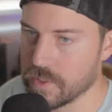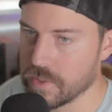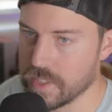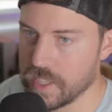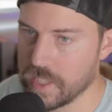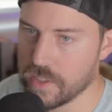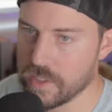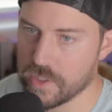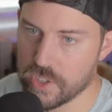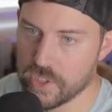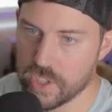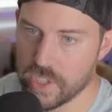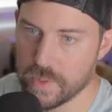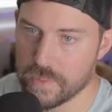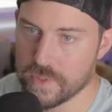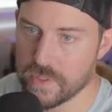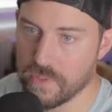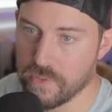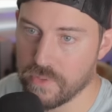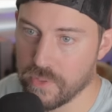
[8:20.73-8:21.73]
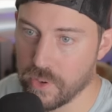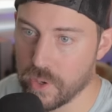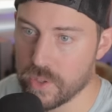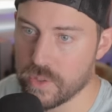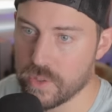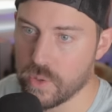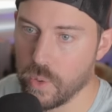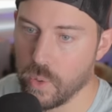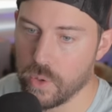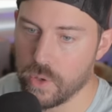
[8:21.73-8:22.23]
or dealerships
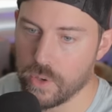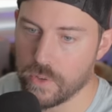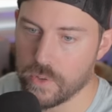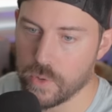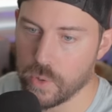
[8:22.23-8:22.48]
first quarter of